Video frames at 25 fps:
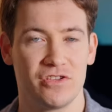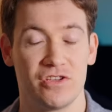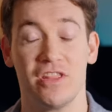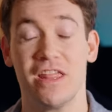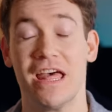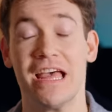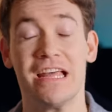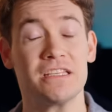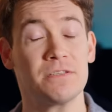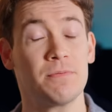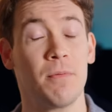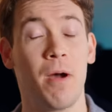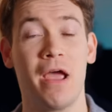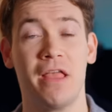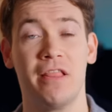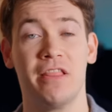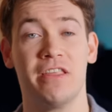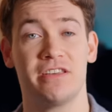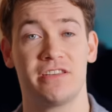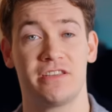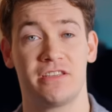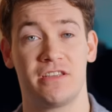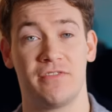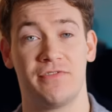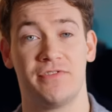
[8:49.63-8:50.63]
So that's my
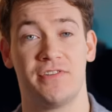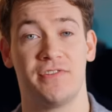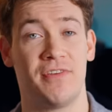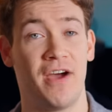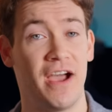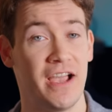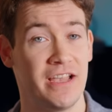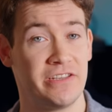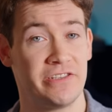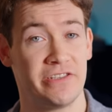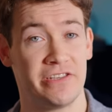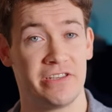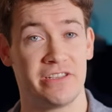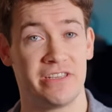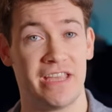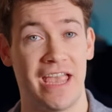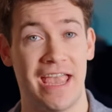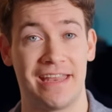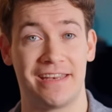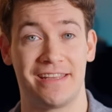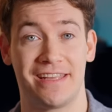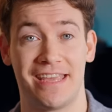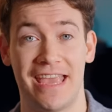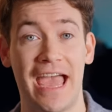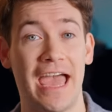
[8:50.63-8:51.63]
list of devices
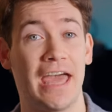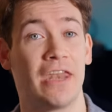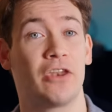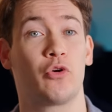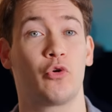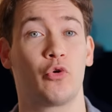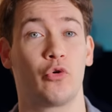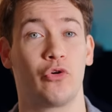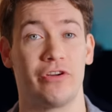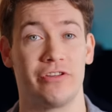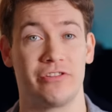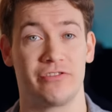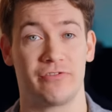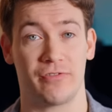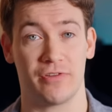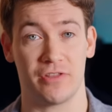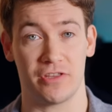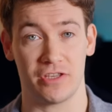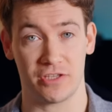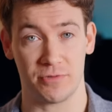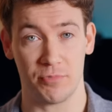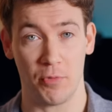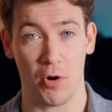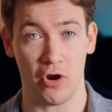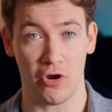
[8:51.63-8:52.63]
and categories for the
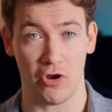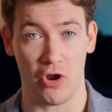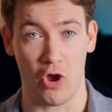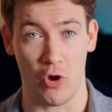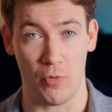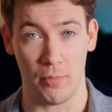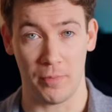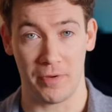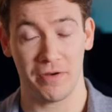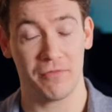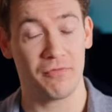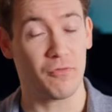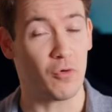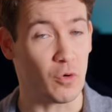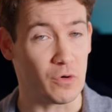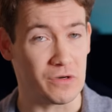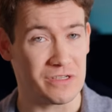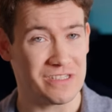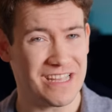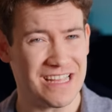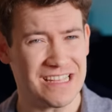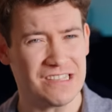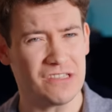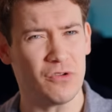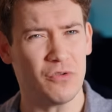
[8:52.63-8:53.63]
the smart home, but of
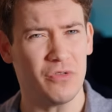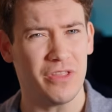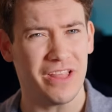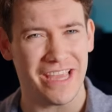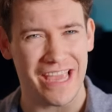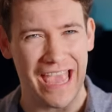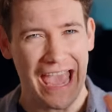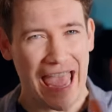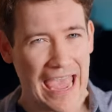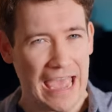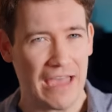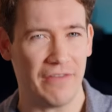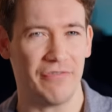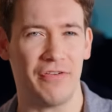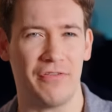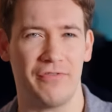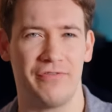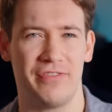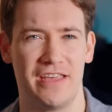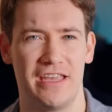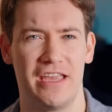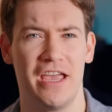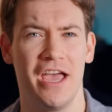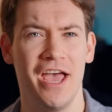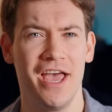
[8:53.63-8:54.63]
course that's only half of
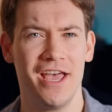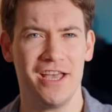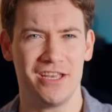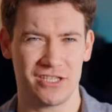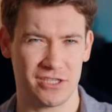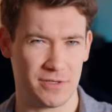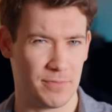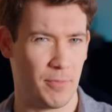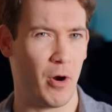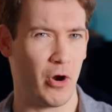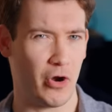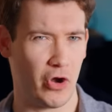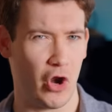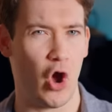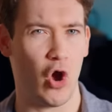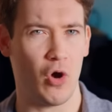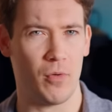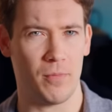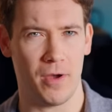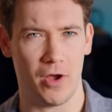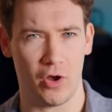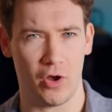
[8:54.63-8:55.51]
the smart home